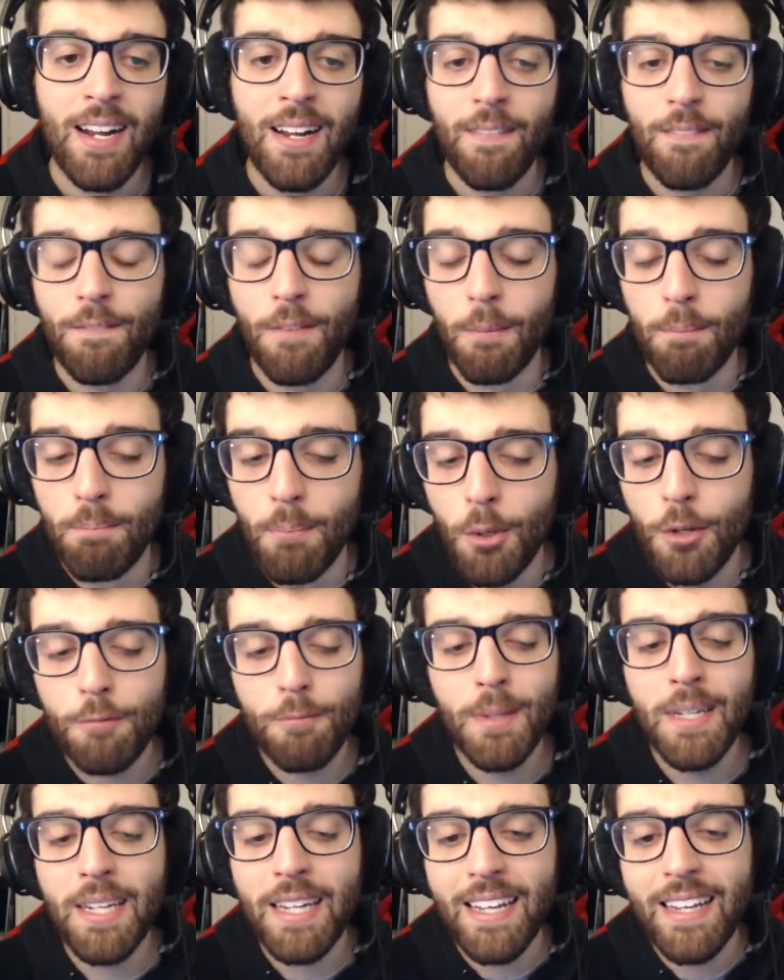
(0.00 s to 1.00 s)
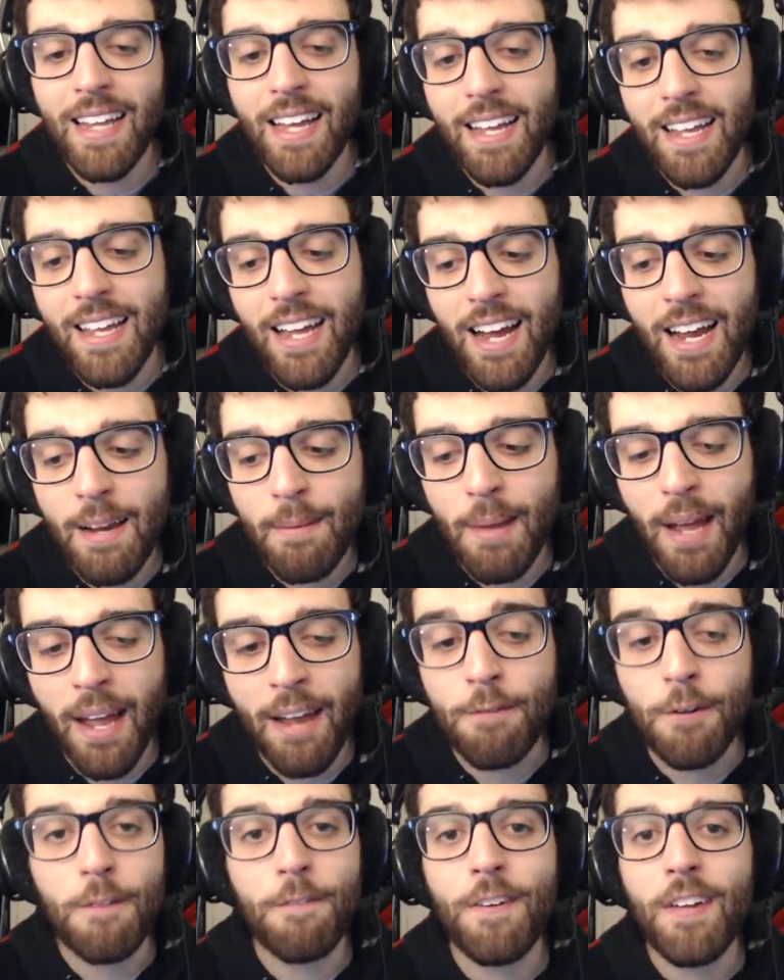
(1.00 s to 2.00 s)
The movement in that game,
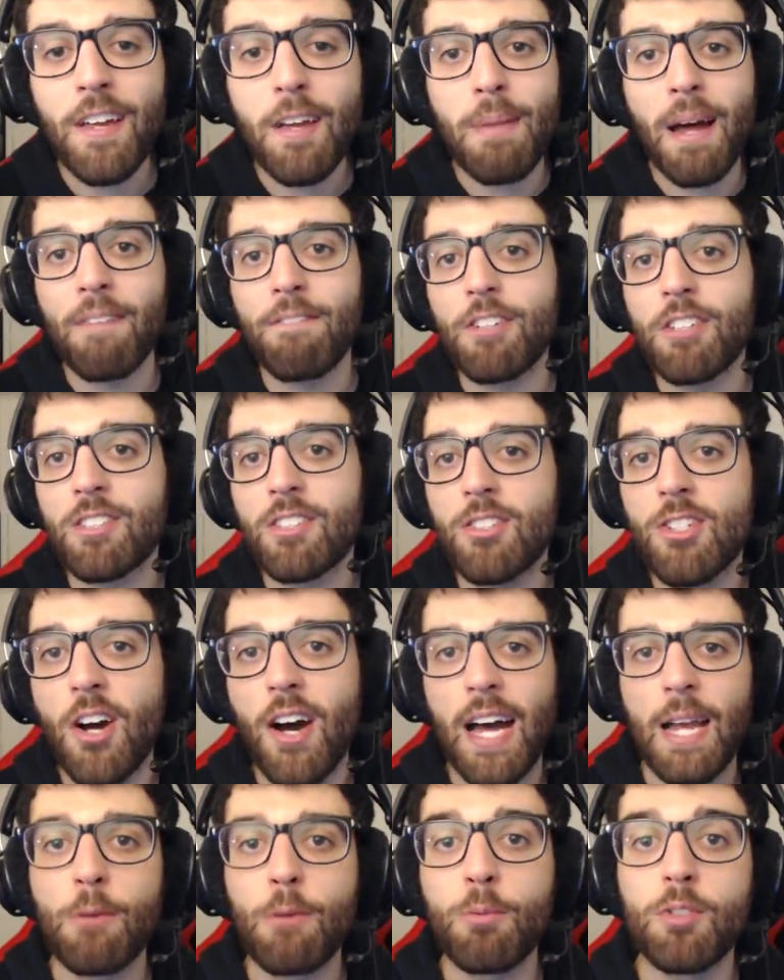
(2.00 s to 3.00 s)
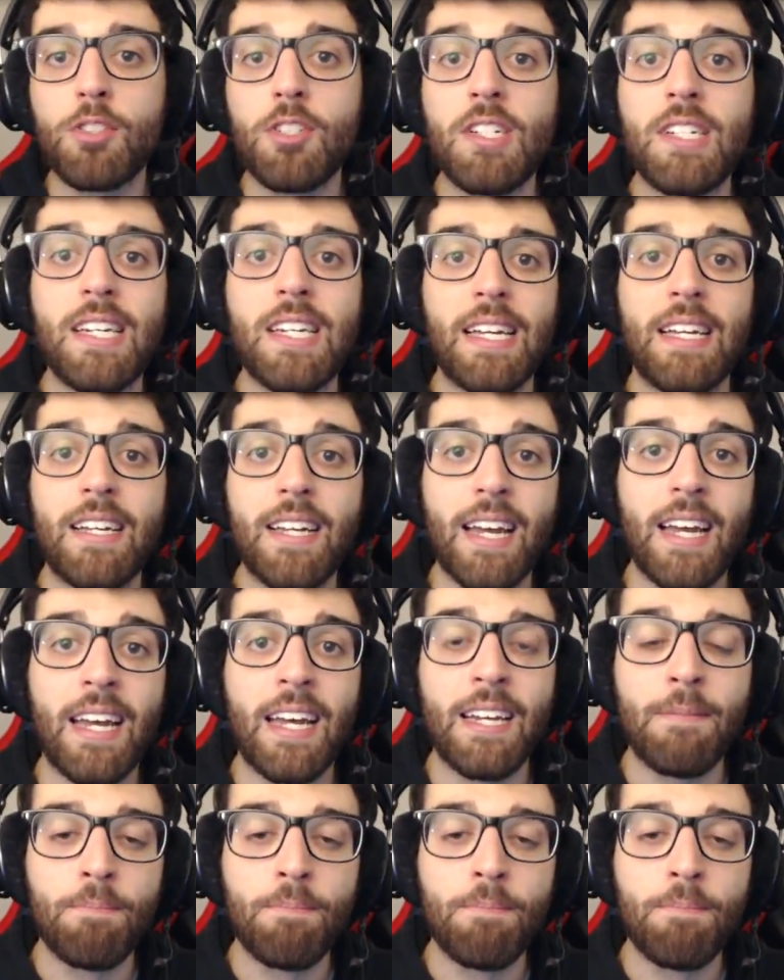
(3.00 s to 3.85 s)
everything about this title was unique. And